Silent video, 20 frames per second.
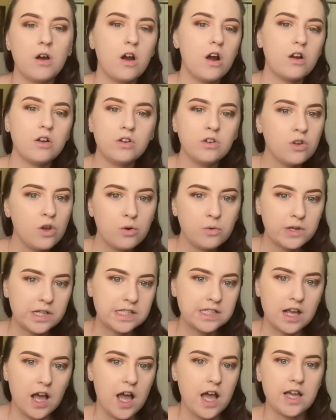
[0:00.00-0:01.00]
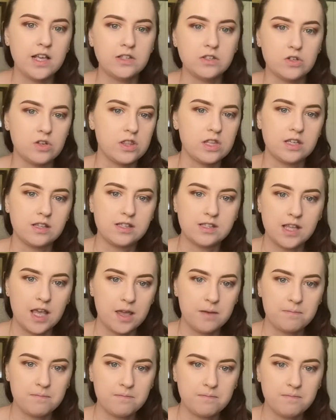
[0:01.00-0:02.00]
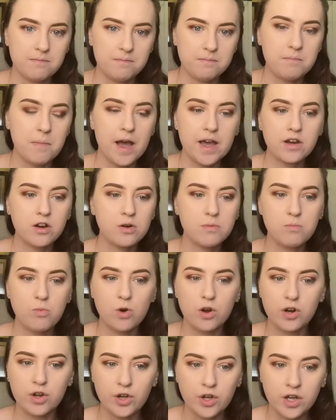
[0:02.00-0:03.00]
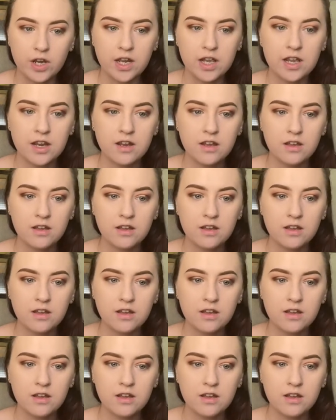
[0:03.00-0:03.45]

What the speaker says: no one's eyes are the same. Mine are more hooded,